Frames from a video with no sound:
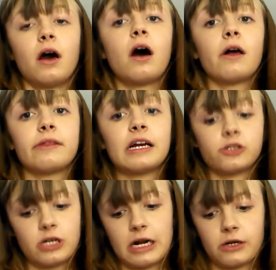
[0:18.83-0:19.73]
on
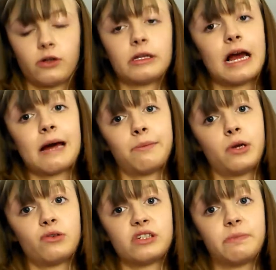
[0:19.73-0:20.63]
that channel I'm
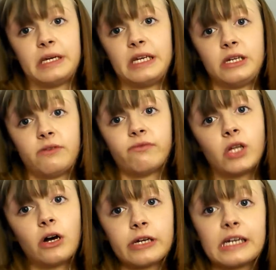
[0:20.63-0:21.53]
going to be
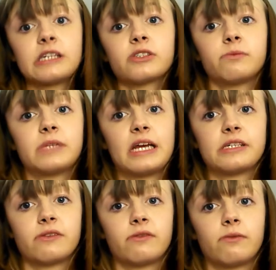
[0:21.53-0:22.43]
vlogging some
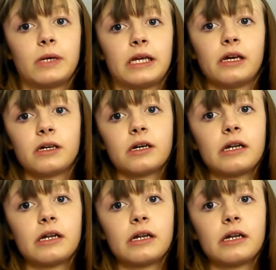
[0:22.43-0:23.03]
days of the week.